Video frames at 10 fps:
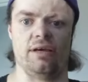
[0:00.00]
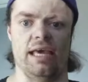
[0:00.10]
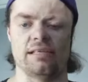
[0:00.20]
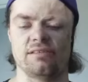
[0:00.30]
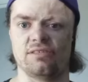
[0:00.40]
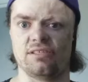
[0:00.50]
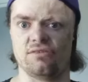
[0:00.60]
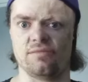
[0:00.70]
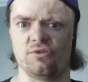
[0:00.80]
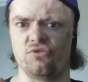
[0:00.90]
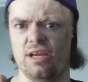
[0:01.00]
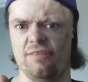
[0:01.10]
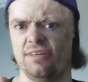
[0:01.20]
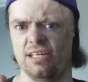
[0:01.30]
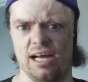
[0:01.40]
Okay, is there still some
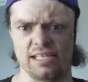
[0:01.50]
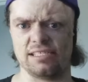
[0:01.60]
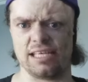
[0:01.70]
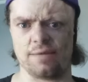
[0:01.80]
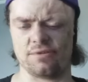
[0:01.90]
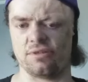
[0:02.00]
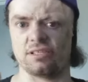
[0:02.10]
creative concepts?